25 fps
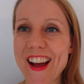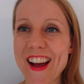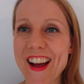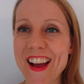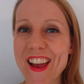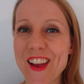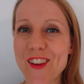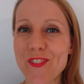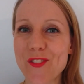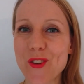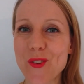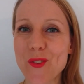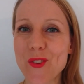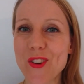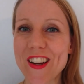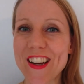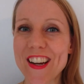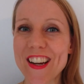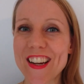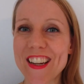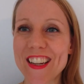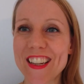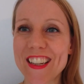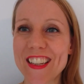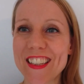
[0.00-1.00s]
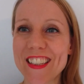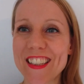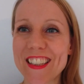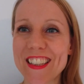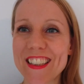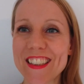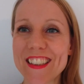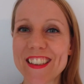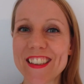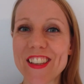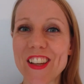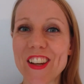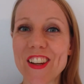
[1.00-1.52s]
Hi everyone.
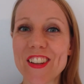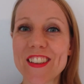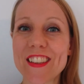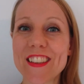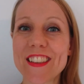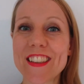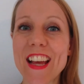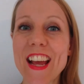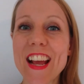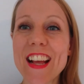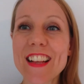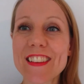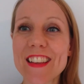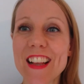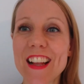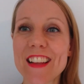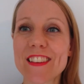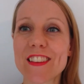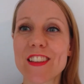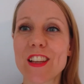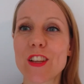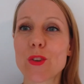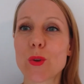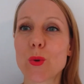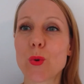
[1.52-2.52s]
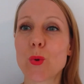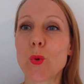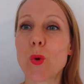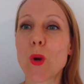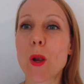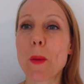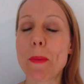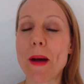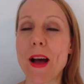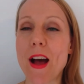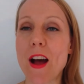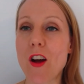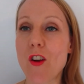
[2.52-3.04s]
So today's lesson is all
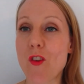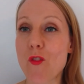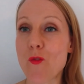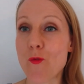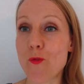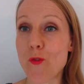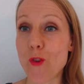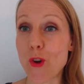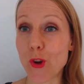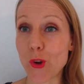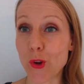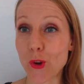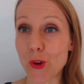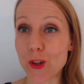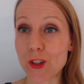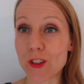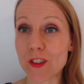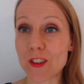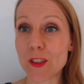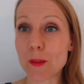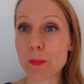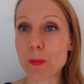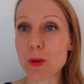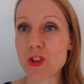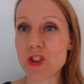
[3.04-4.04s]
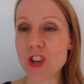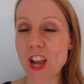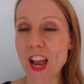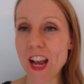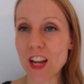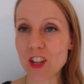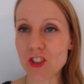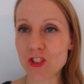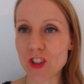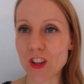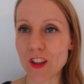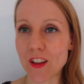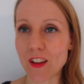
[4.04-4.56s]
about vocal
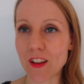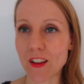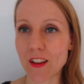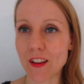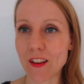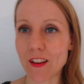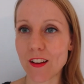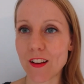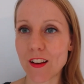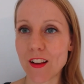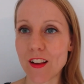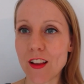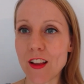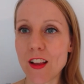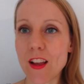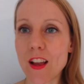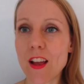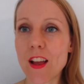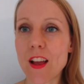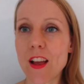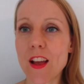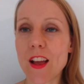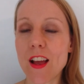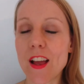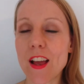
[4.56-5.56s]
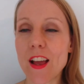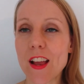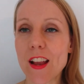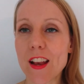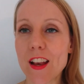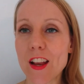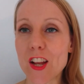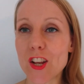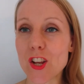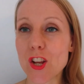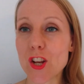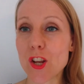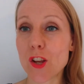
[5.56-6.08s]
projection.
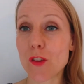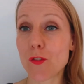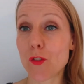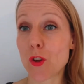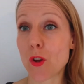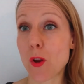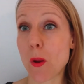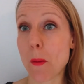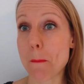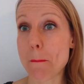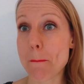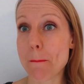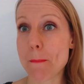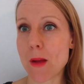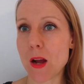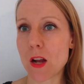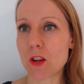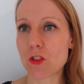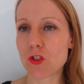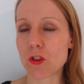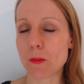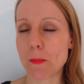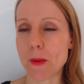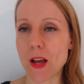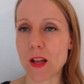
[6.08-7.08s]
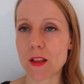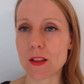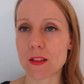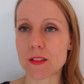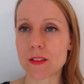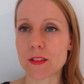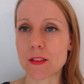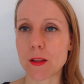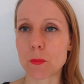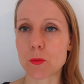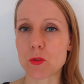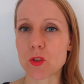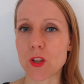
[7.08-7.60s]
I don't know if you know much about this
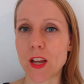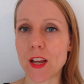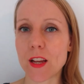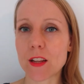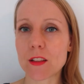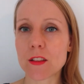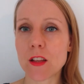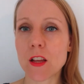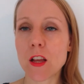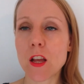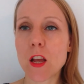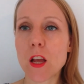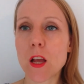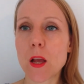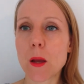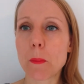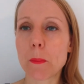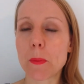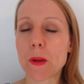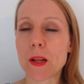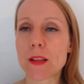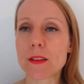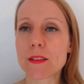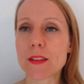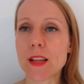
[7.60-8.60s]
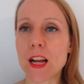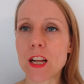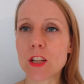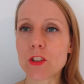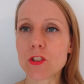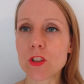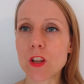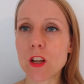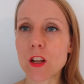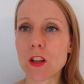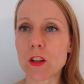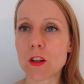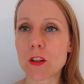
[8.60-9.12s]
subject, but it's
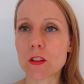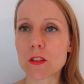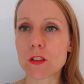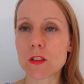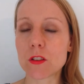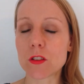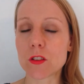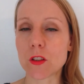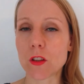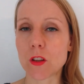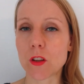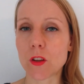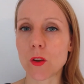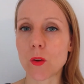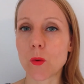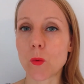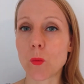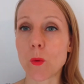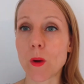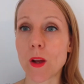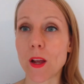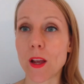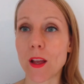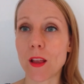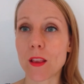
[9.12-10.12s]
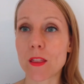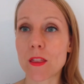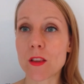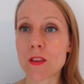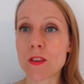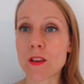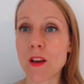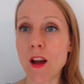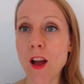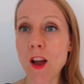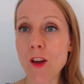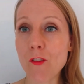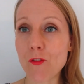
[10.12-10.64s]
actually a lot to do with the
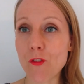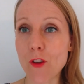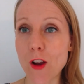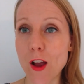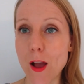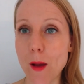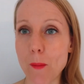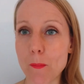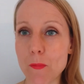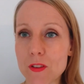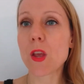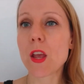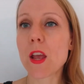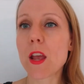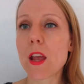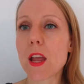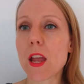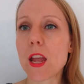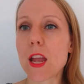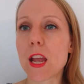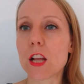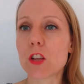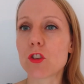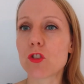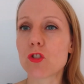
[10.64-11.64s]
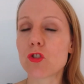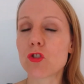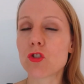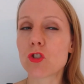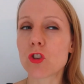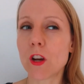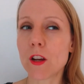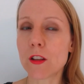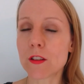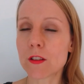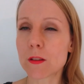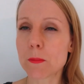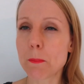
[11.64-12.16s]
diaphragm. It's
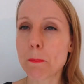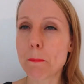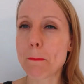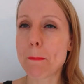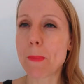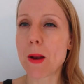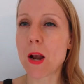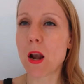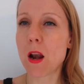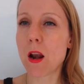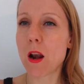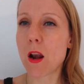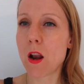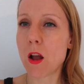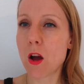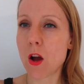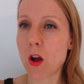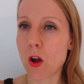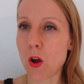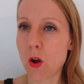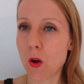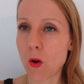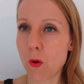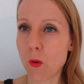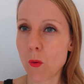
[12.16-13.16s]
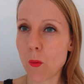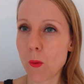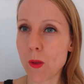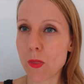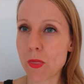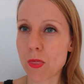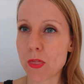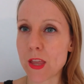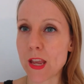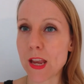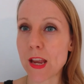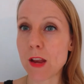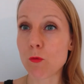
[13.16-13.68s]
just below
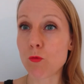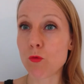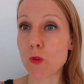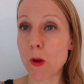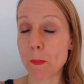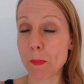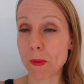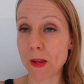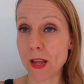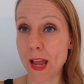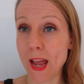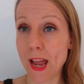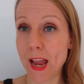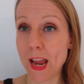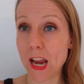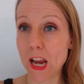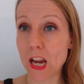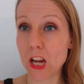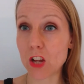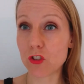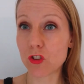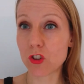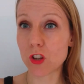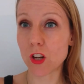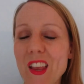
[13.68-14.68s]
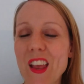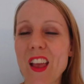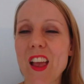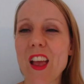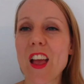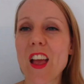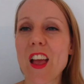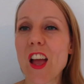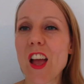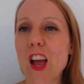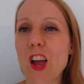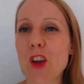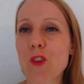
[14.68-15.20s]
the rib cage.
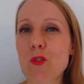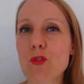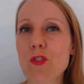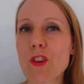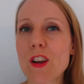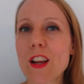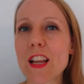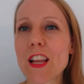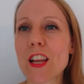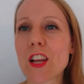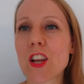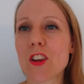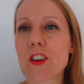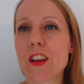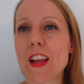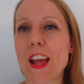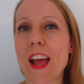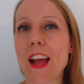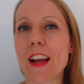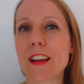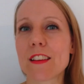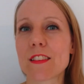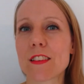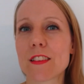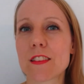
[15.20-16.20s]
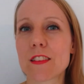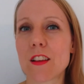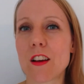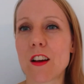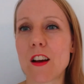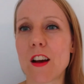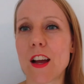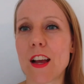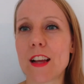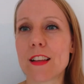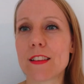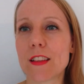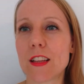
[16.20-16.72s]
A really good
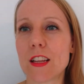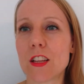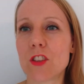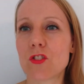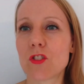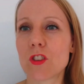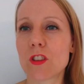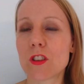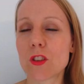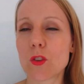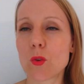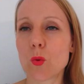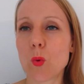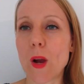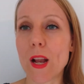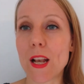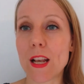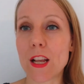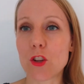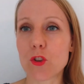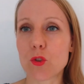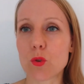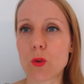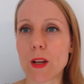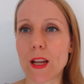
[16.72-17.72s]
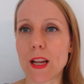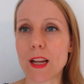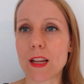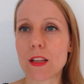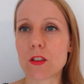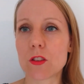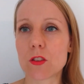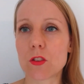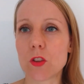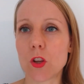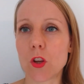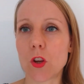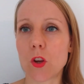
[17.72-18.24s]
exercise is just quite literally
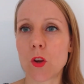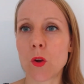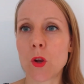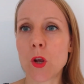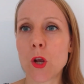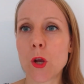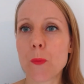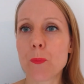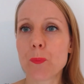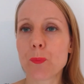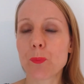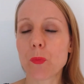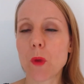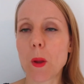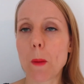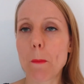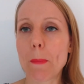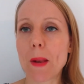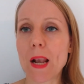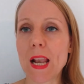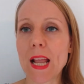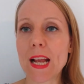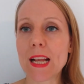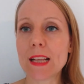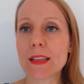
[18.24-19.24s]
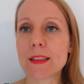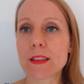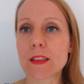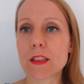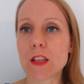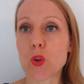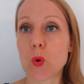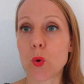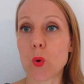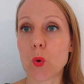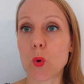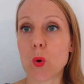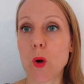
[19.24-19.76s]
to place
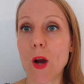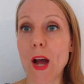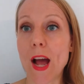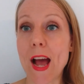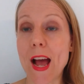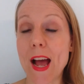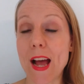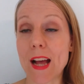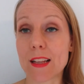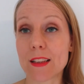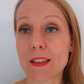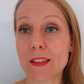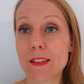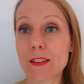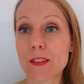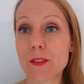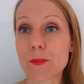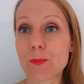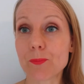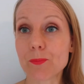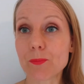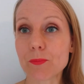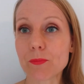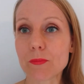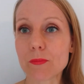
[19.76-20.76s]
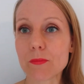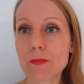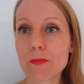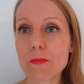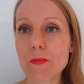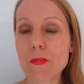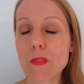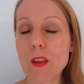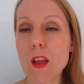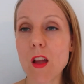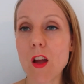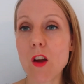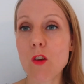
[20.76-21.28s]
your hands
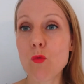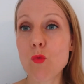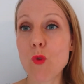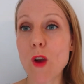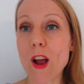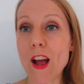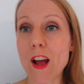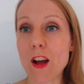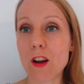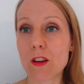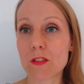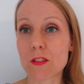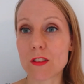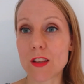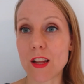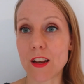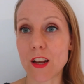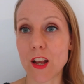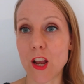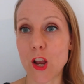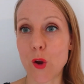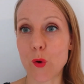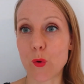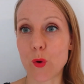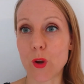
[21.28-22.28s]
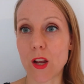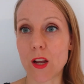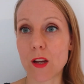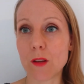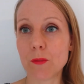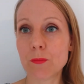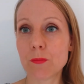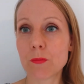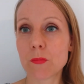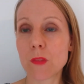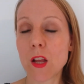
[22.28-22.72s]
around that area.